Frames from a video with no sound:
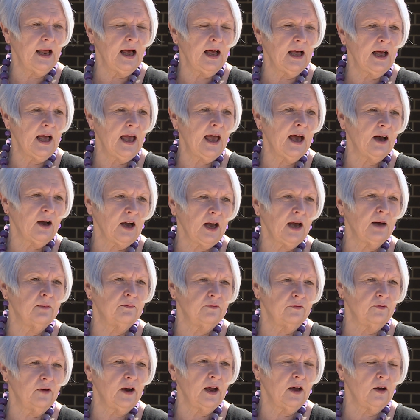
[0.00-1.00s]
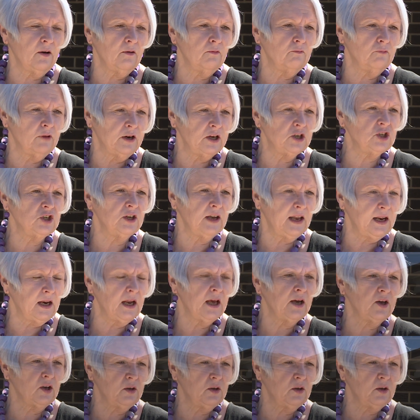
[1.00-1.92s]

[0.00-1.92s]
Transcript: outcome for our region and our